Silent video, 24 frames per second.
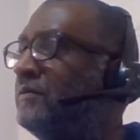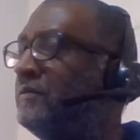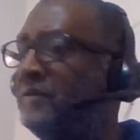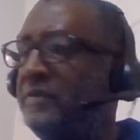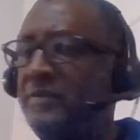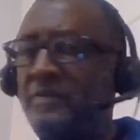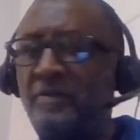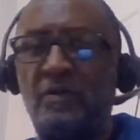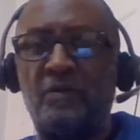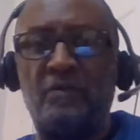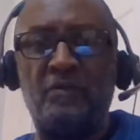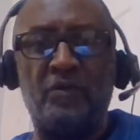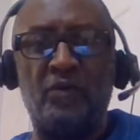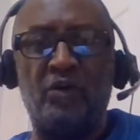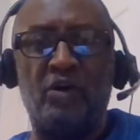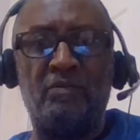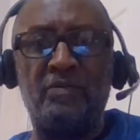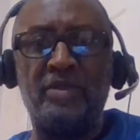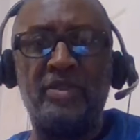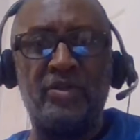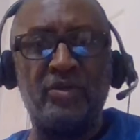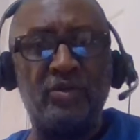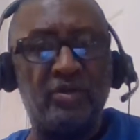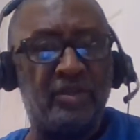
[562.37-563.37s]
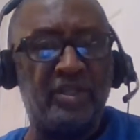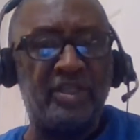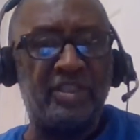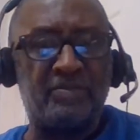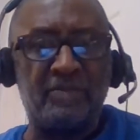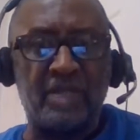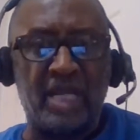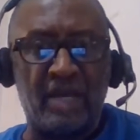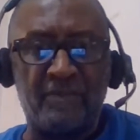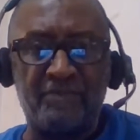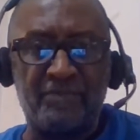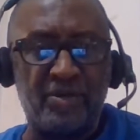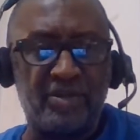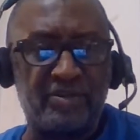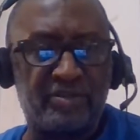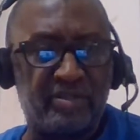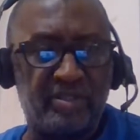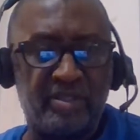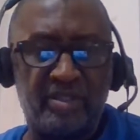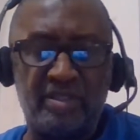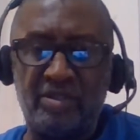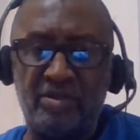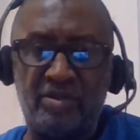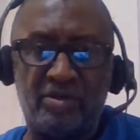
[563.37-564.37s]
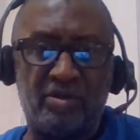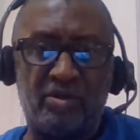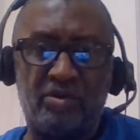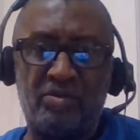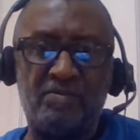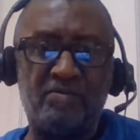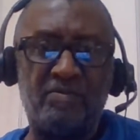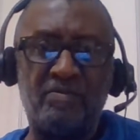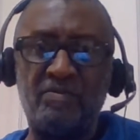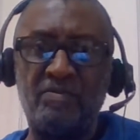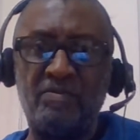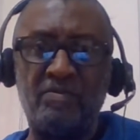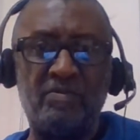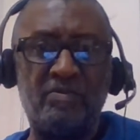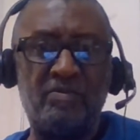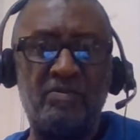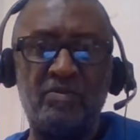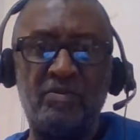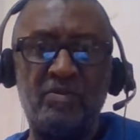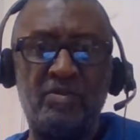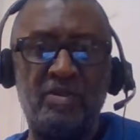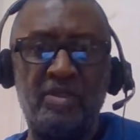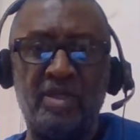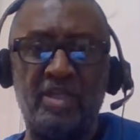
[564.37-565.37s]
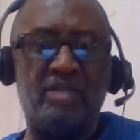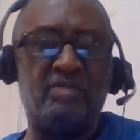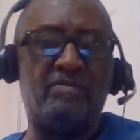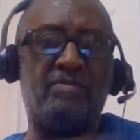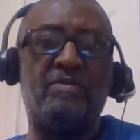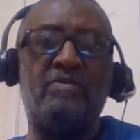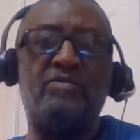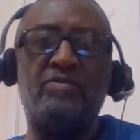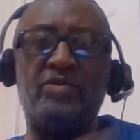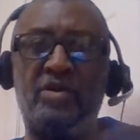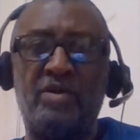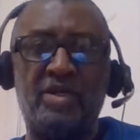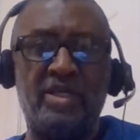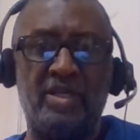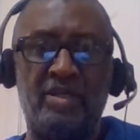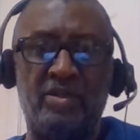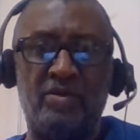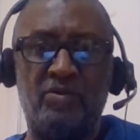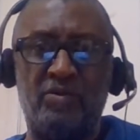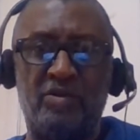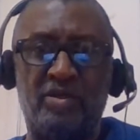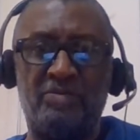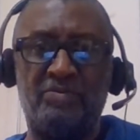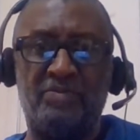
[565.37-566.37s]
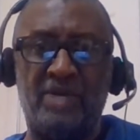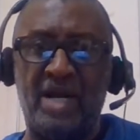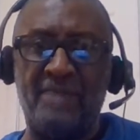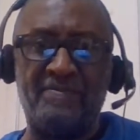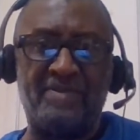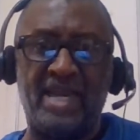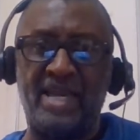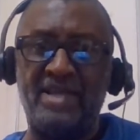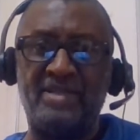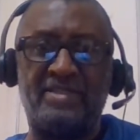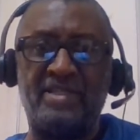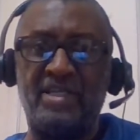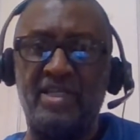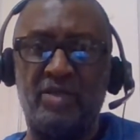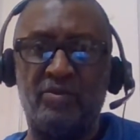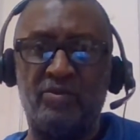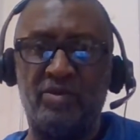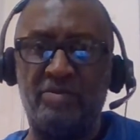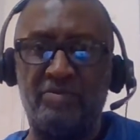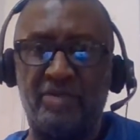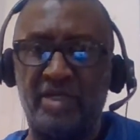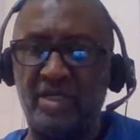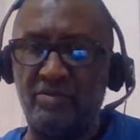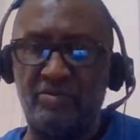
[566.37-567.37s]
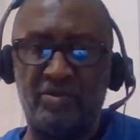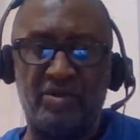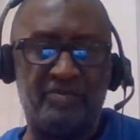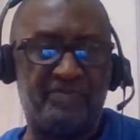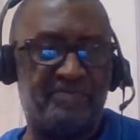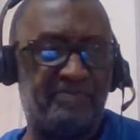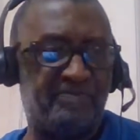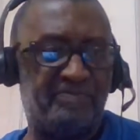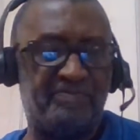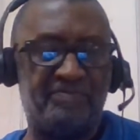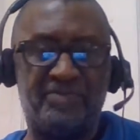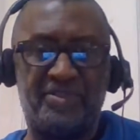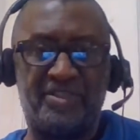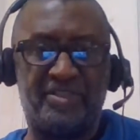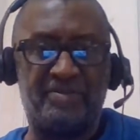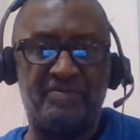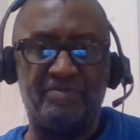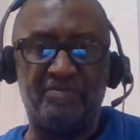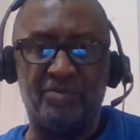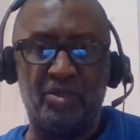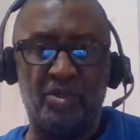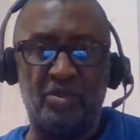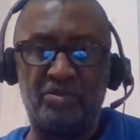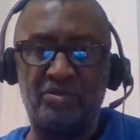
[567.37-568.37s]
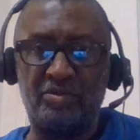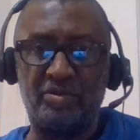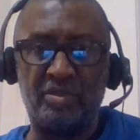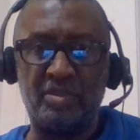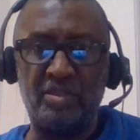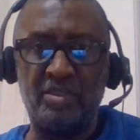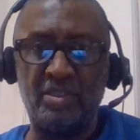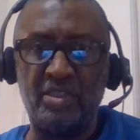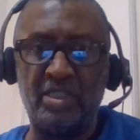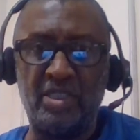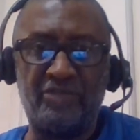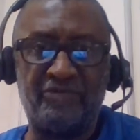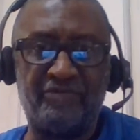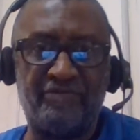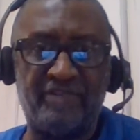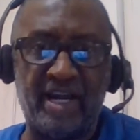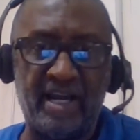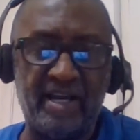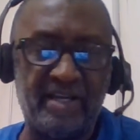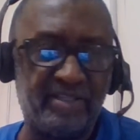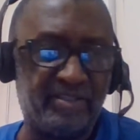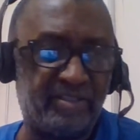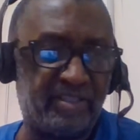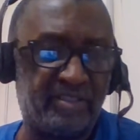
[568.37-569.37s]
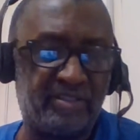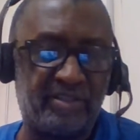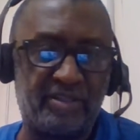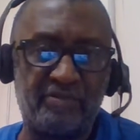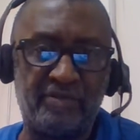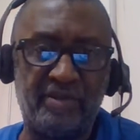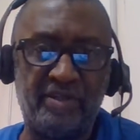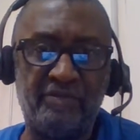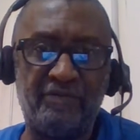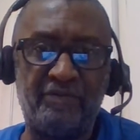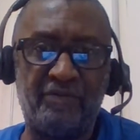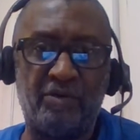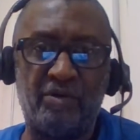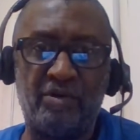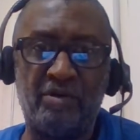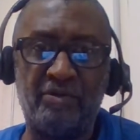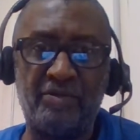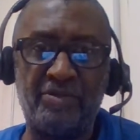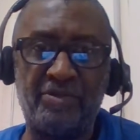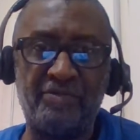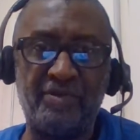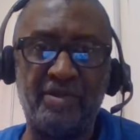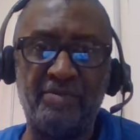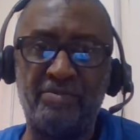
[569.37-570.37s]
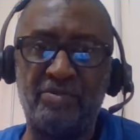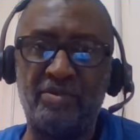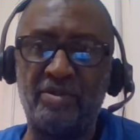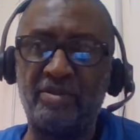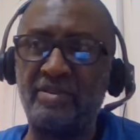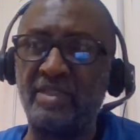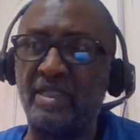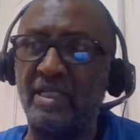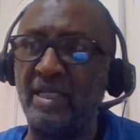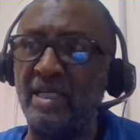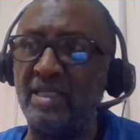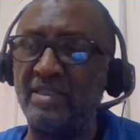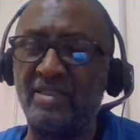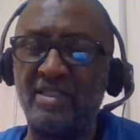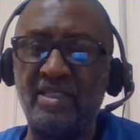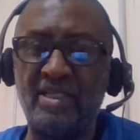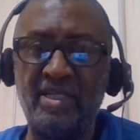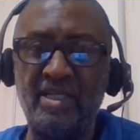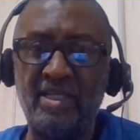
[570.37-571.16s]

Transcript: don't normally do this, but I personally, anyone, I can't say anyone, but I wrote books. That's fine. It's three books, I guess.